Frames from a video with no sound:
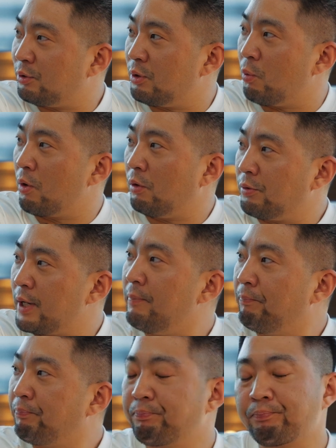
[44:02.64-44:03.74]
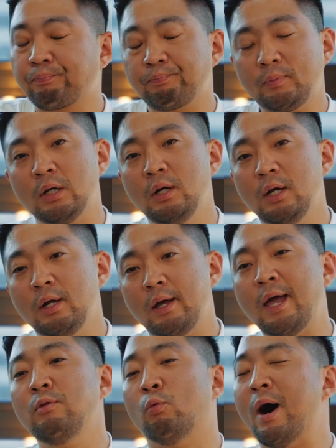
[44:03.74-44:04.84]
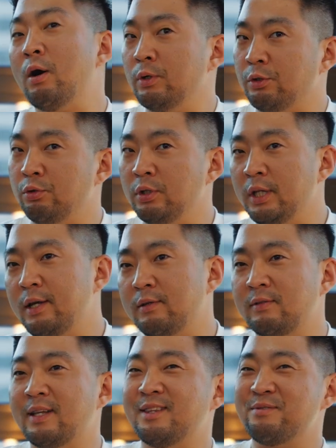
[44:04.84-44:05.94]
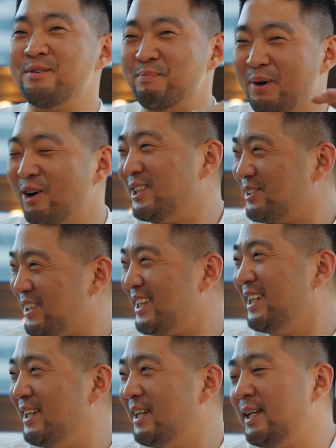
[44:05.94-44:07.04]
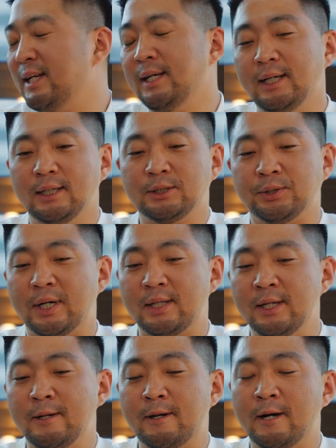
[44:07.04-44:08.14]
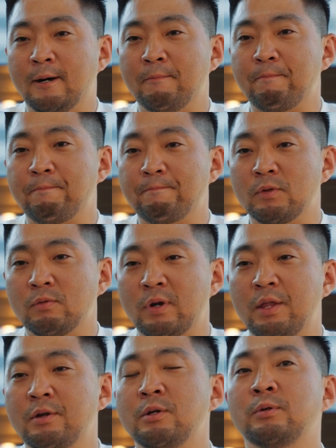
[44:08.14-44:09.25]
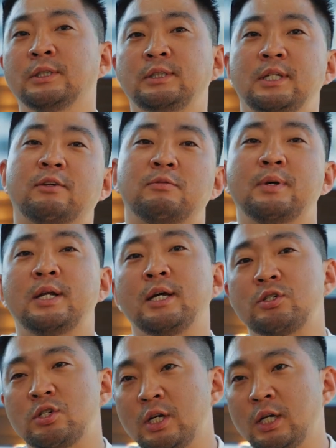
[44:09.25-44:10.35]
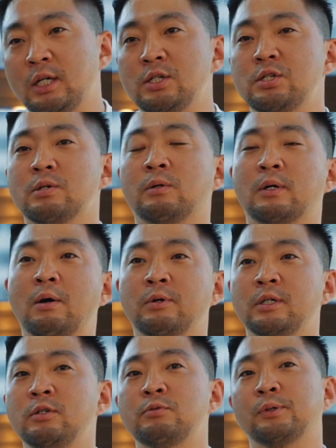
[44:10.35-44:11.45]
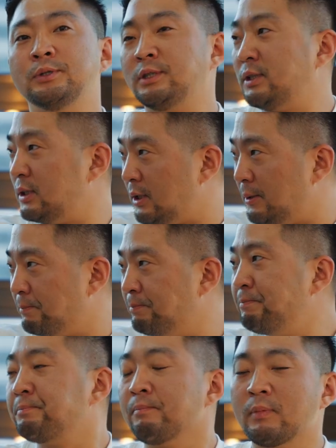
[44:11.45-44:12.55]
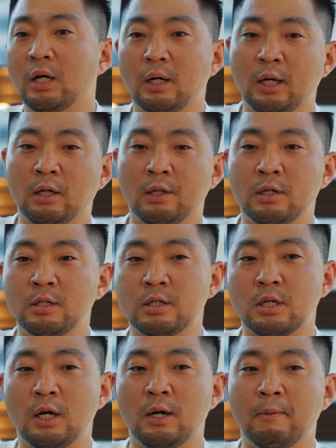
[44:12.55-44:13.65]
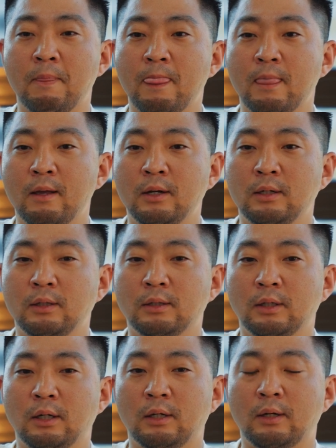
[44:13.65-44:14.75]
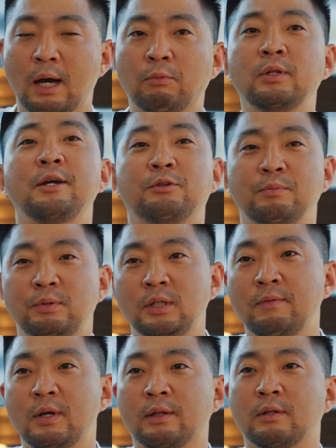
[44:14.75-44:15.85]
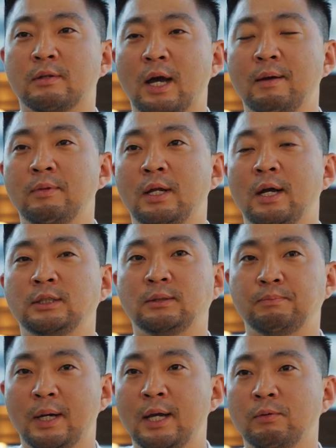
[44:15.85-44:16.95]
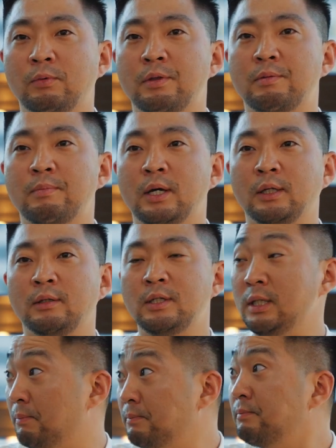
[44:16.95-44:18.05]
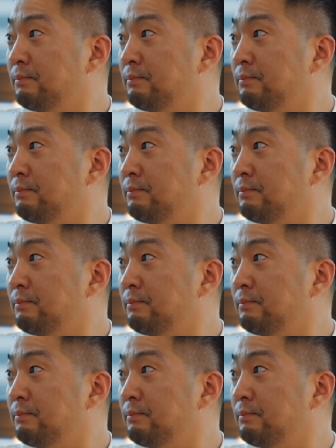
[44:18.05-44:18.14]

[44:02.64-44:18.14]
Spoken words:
to the world, right? And while we're doing that, set different parts, right? So I think whether it was the XMeta Exchange or our esports team and others, I would like to believe that the time that I spent with my team,